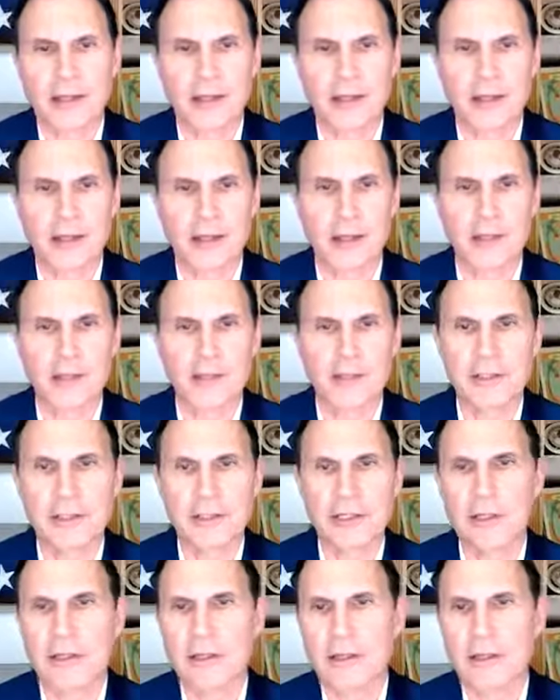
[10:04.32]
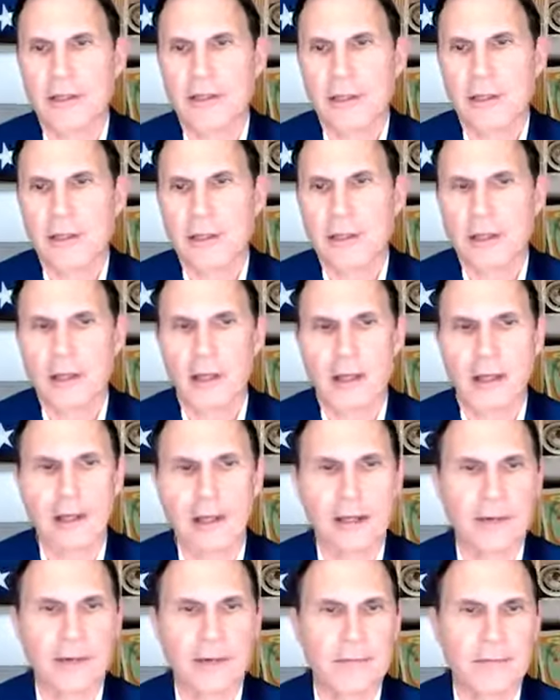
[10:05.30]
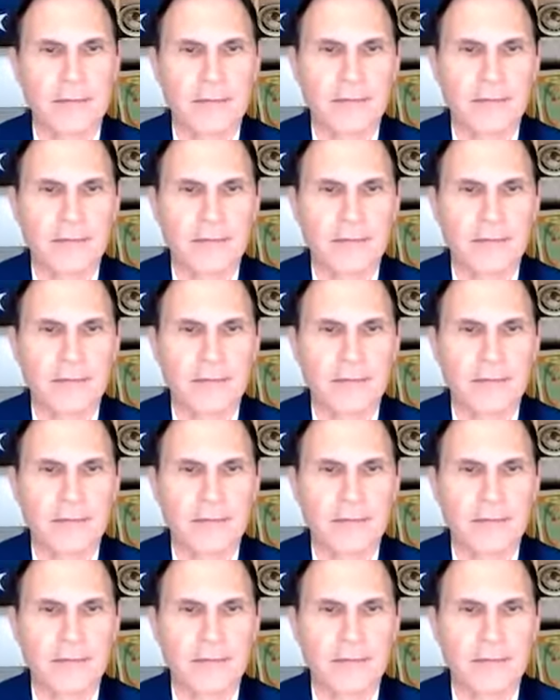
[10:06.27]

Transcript: technology, uh,